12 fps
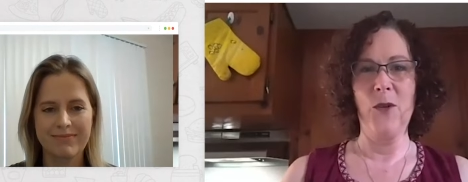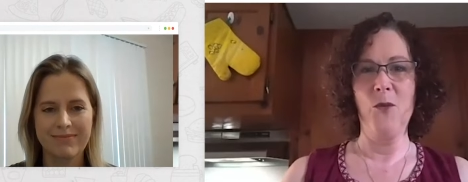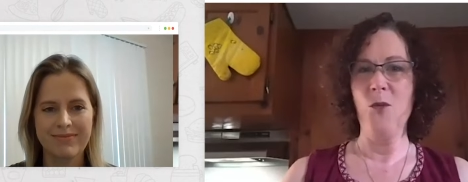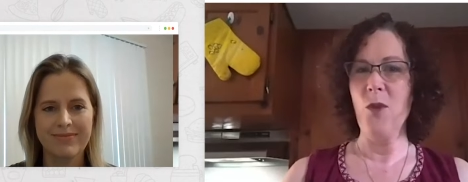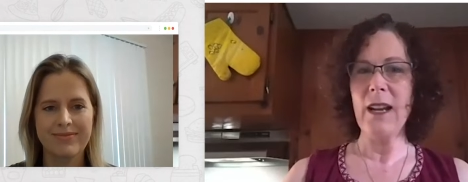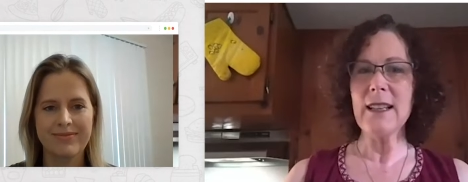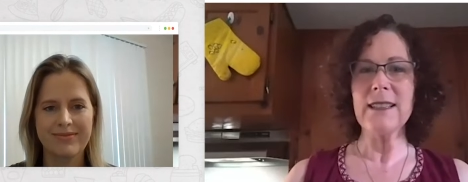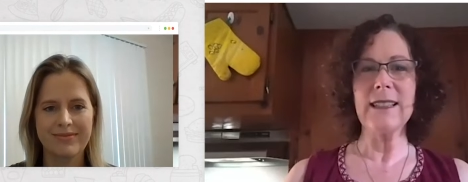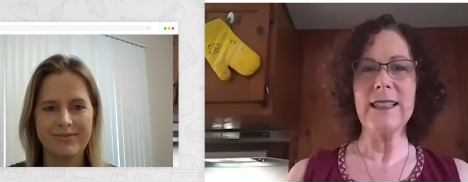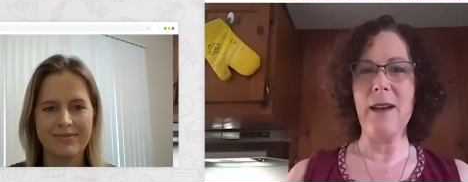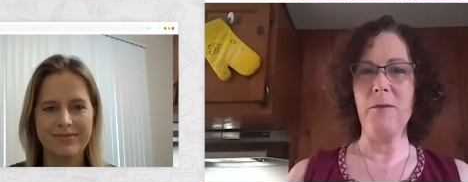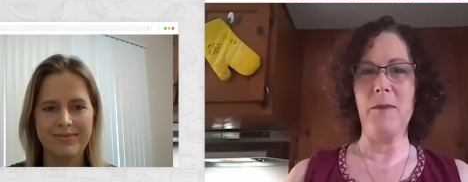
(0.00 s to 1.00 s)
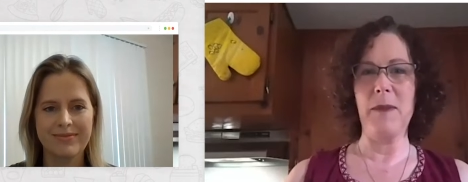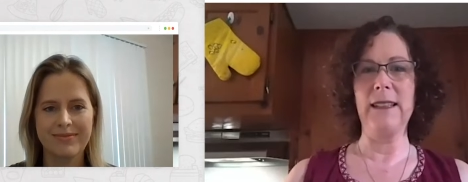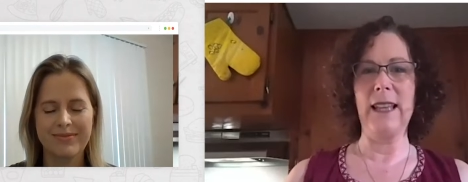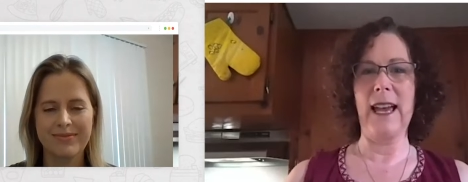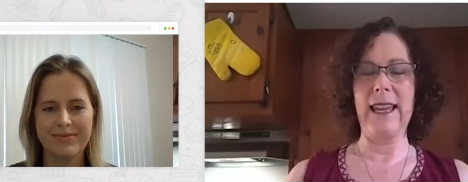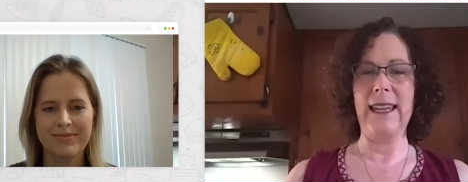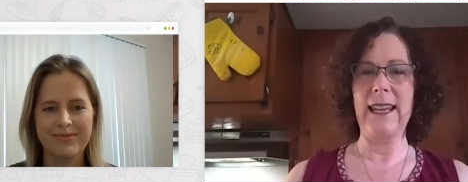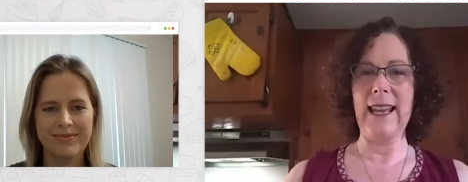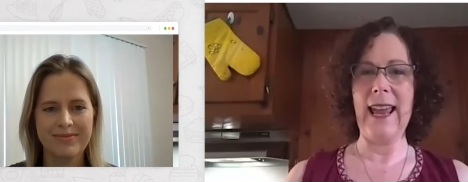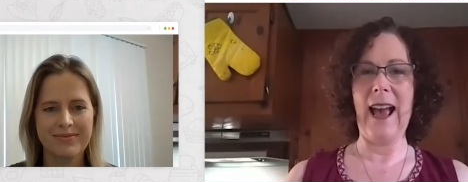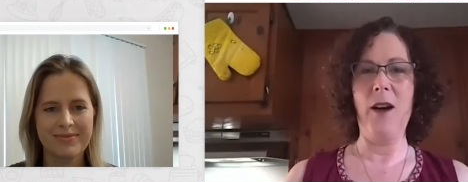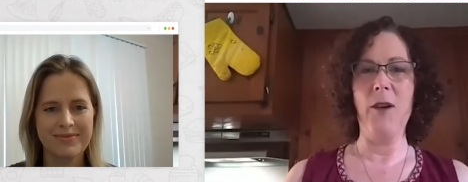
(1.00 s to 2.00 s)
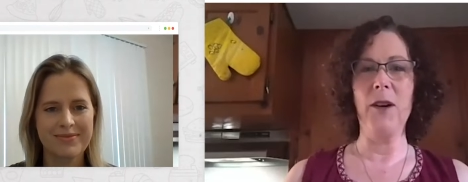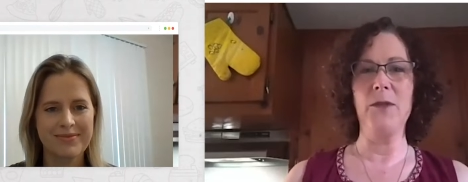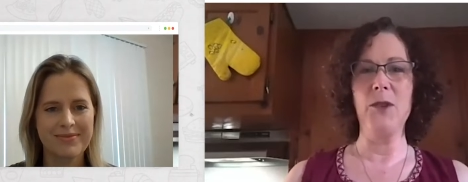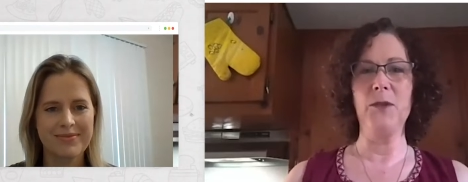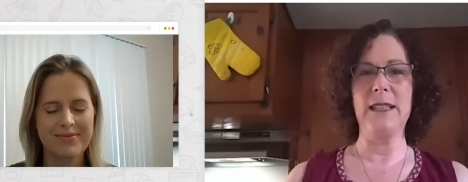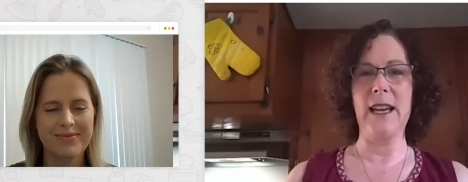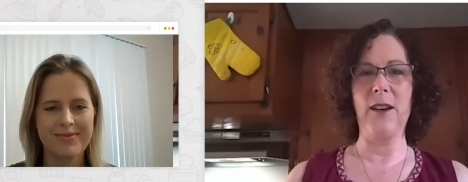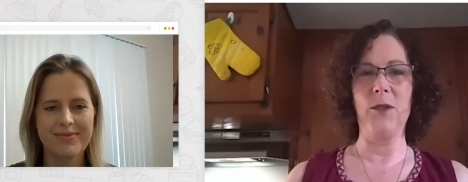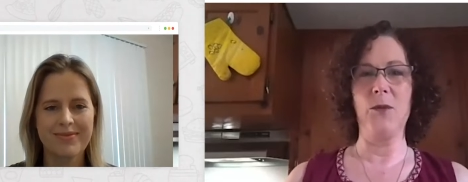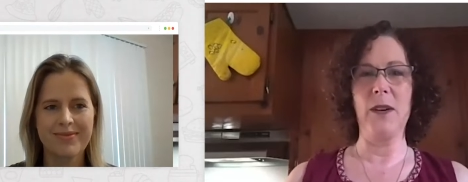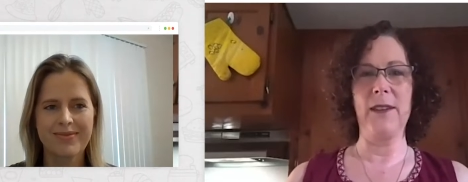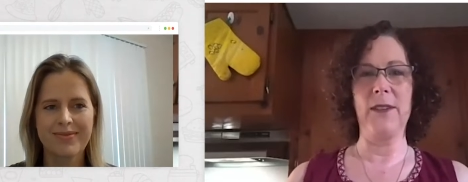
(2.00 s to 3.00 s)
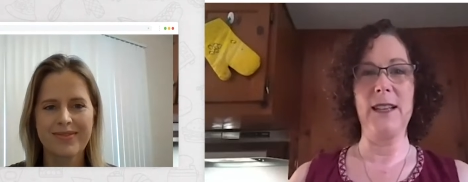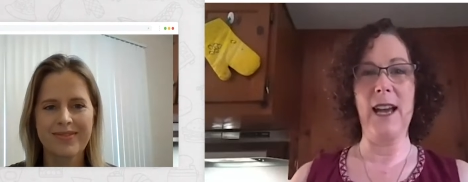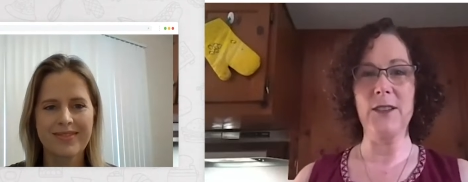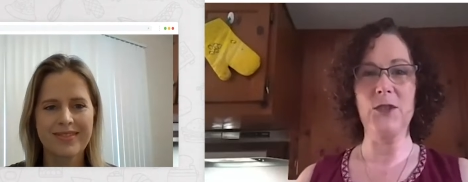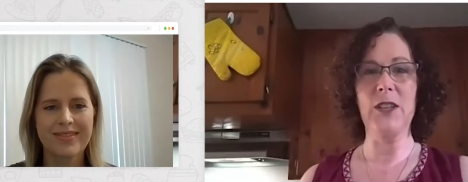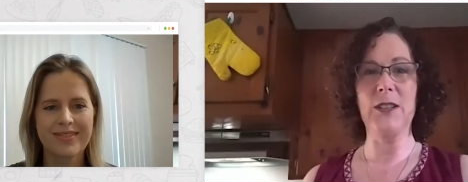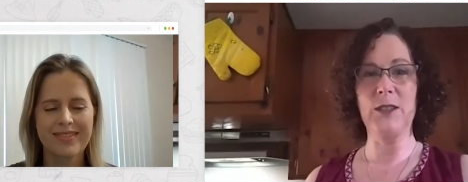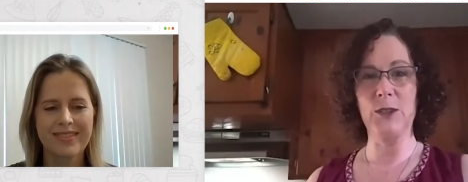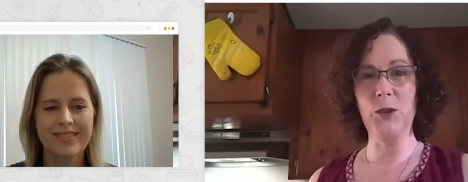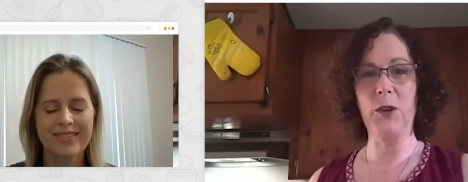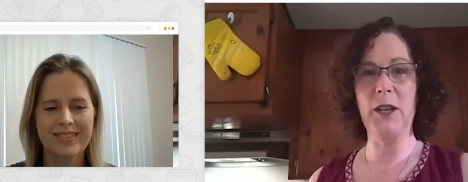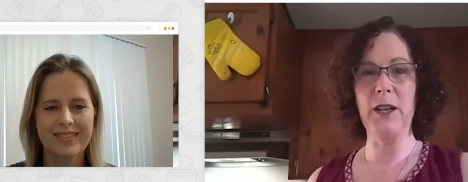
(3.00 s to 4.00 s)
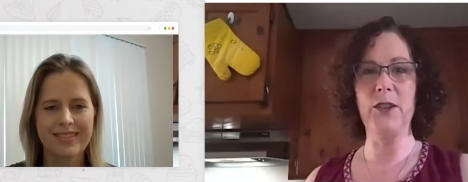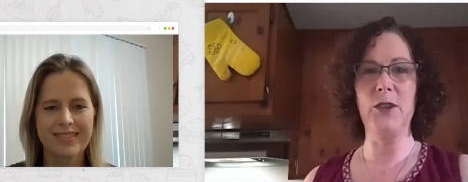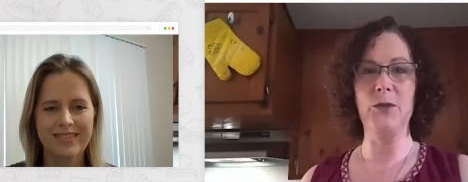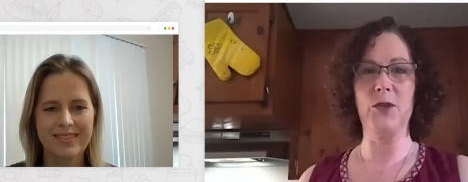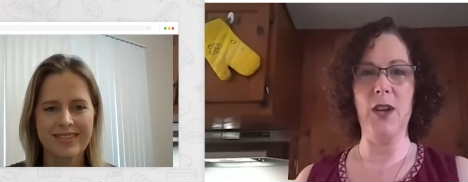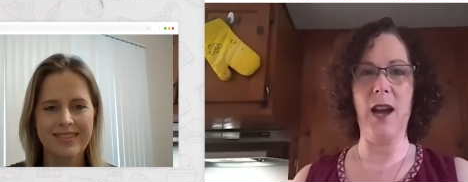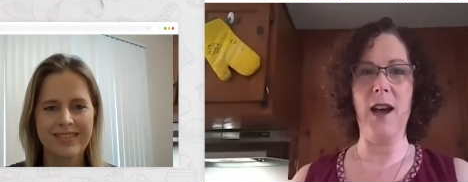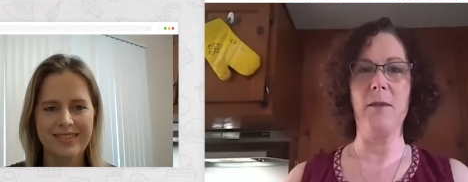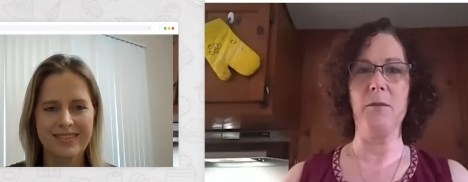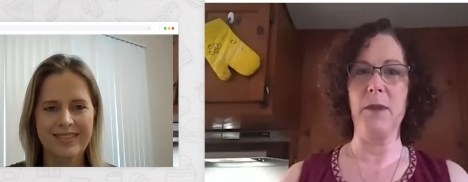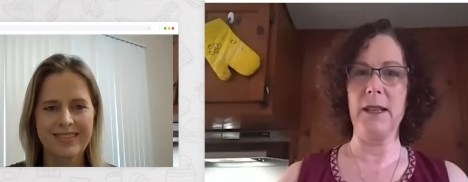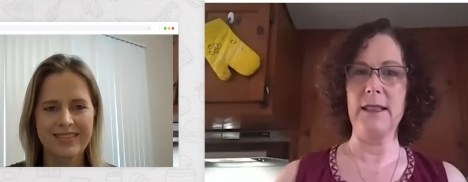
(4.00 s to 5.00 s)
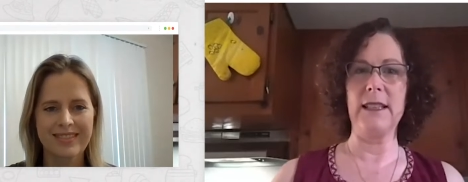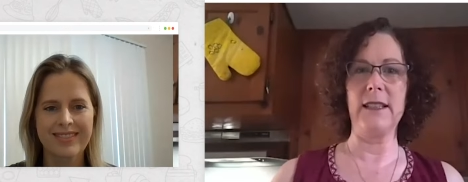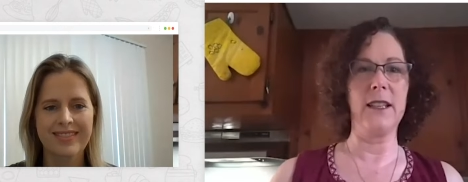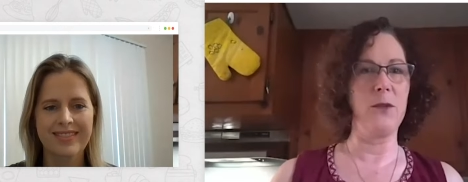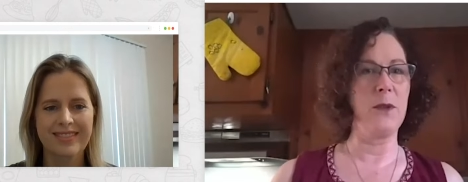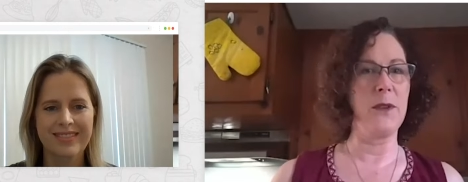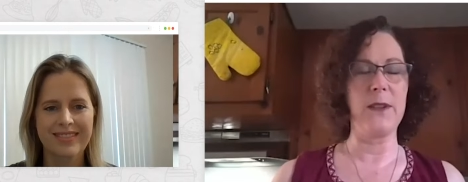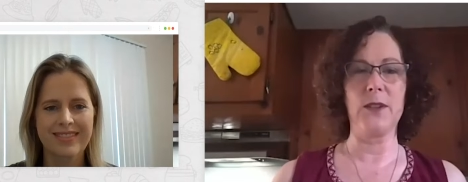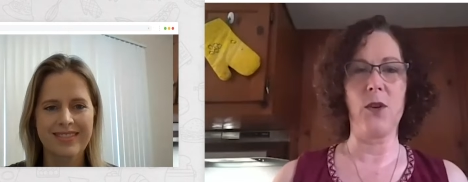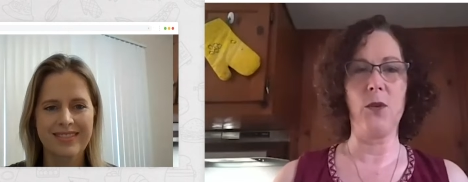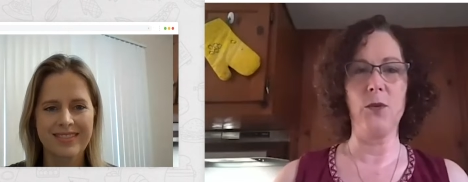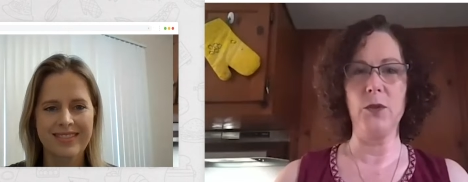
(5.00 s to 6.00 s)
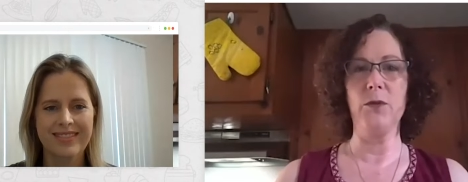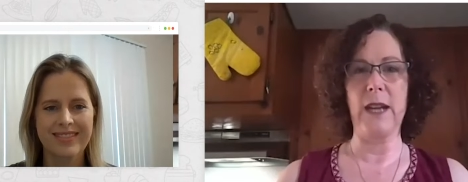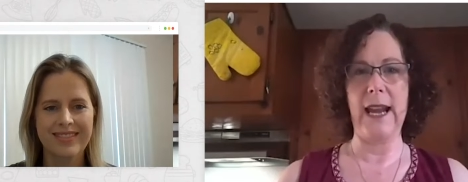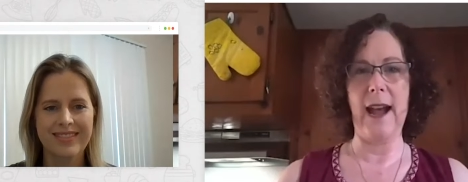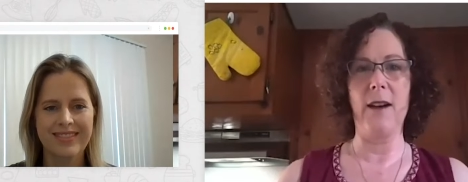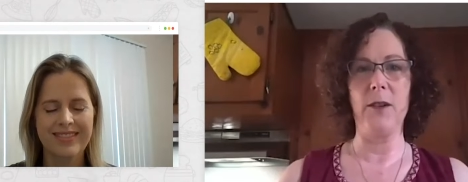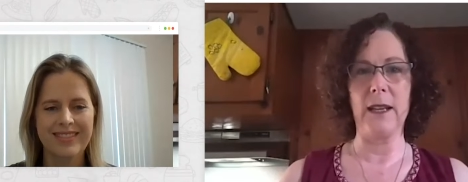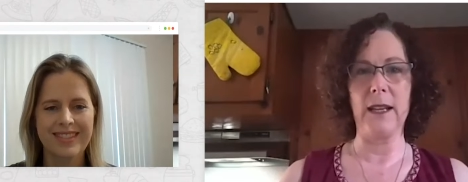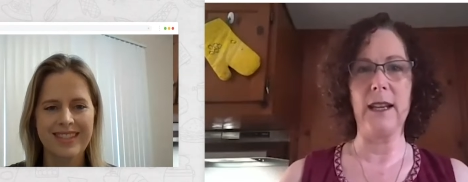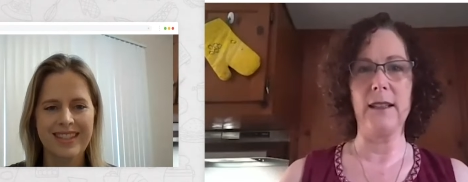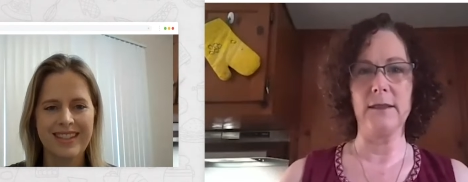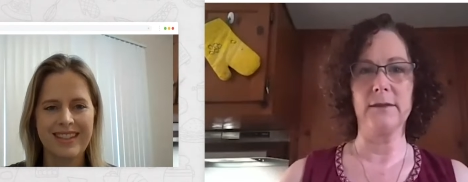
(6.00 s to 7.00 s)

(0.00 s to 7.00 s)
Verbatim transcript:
Speaker 1: What has that been like, and how have you dealt with not just learning a new job, but dealing with this whole new reality?